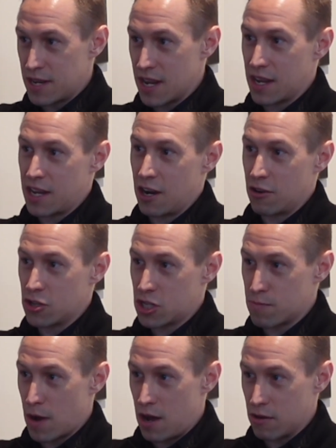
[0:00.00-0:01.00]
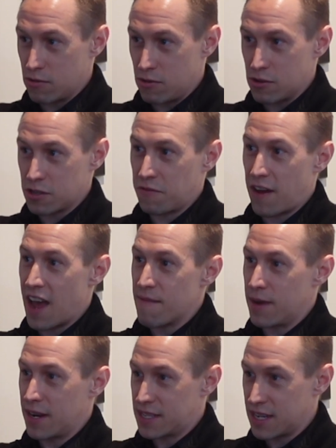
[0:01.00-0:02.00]
taking care of the small goals,
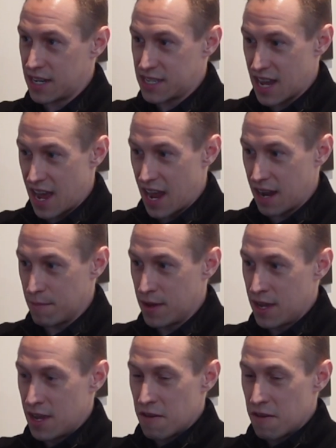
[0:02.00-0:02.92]
5 minutes at a time,